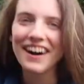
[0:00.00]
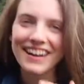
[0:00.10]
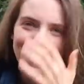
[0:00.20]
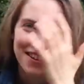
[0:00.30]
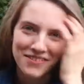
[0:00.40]

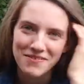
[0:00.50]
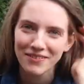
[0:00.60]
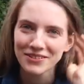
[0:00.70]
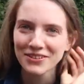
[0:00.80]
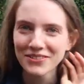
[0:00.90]
Okay, I think we'll
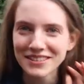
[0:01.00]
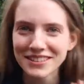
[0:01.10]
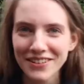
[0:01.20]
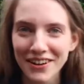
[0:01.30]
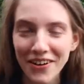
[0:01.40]
have to call
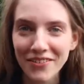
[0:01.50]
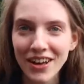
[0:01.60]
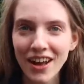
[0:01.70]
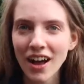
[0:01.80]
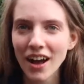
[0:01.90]
this one off.
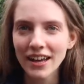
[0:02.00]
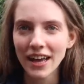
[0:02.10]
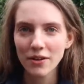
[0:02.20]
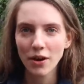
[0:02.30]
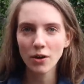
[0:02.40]

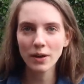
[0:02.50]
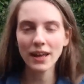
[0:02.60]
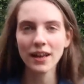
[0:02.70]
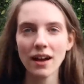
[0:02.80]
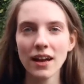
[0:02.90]
Okay, oh
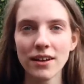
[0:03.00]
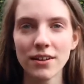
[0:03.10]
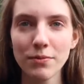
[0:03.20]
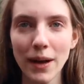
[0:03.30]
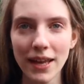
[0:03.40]
here, kind
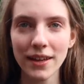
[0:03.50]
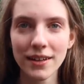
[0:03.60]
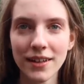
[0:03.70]
of, wait.